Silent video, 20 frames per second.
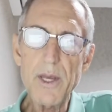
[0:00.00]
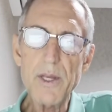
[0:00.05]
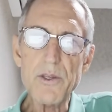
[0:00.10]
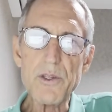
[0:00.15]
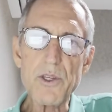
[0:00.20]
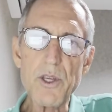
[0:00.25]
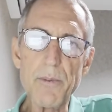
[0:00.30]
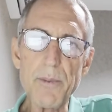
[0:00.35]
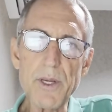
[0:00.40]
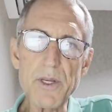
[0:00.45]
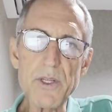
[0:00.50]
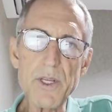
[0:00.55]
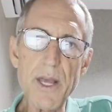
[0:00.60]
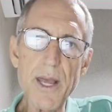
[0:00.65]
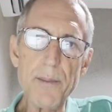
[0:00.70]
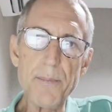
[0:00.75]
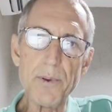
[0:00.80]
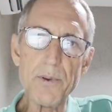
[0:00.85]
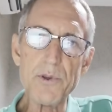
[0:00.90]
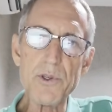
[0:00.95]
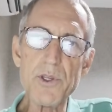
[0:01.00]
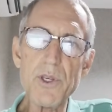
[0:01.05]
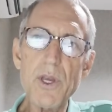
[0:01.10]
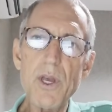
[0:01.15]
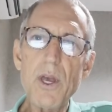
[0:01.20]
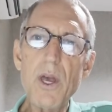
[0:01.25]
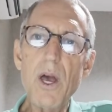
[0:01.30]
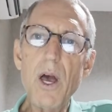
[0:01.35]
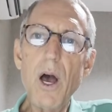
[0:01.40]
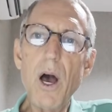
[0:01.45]
Some examples
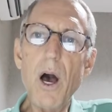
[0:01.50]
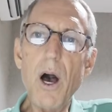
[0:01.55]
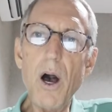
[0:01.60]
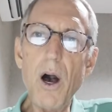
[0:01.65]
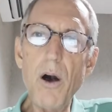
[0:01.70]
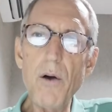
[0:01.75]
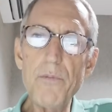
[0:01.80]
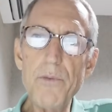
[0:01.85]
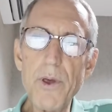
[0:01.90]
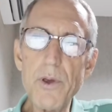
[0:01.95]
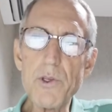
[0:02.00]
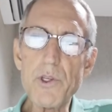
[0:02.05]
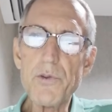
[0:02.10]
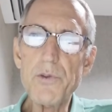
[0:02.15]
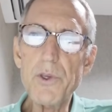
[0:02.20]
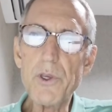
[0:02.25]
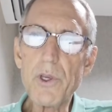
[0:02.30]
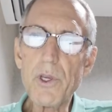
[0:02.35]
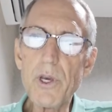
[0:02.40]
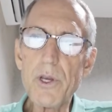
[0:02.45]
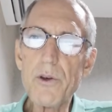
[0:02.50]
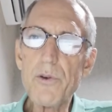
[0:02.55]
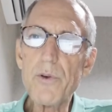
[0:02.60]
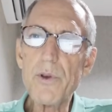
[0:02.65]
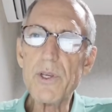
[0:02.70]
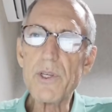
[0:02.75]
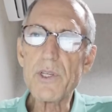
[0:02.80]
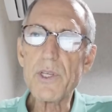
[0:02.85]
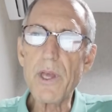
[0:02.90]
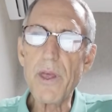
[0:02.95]
of those few
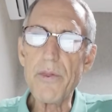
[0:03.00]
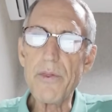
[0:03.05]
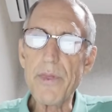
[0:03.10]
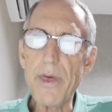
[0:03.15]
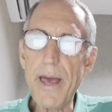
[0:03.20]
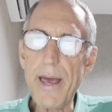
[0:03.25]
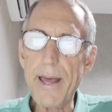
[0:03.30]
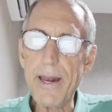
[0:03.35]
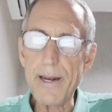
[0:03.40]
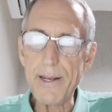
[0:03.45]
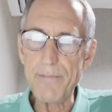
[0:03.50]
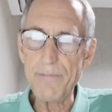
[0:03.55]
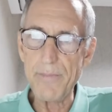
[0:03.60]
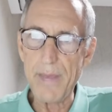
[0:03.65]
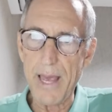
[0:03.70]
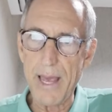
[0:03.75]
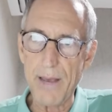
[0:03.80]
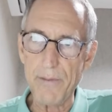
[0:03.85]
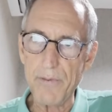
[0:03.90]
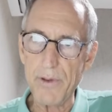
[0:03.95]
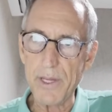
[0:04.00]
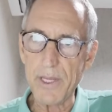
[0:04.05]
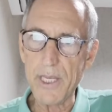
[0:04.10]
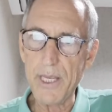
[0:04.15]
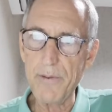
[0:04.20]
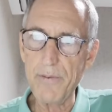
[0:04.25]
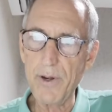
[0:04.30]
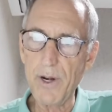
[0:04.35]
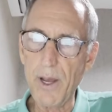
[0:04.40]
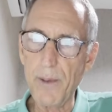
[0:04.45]
countries that have
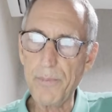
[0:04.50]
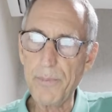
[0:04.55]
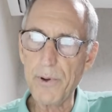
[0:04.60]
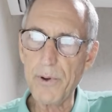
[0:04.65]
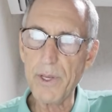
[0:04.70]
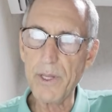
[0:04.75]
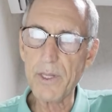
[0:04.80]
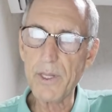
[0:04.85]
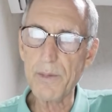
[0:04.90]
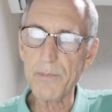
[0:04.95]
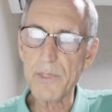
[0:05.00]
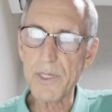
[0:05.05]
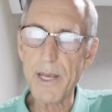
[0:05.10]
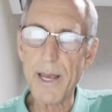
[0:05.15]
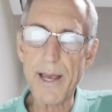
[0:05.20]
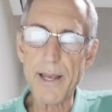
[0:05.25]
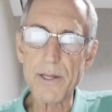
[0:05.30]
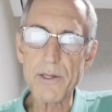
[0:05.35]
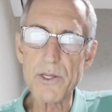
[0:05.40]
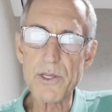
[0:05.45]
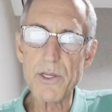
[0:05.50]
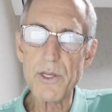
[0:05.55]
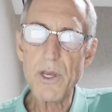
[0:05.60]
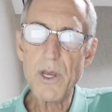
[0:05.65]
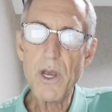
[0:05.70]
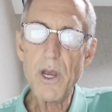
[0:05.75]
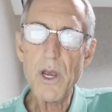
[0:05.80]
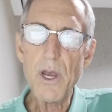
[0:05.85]
given up their income tax,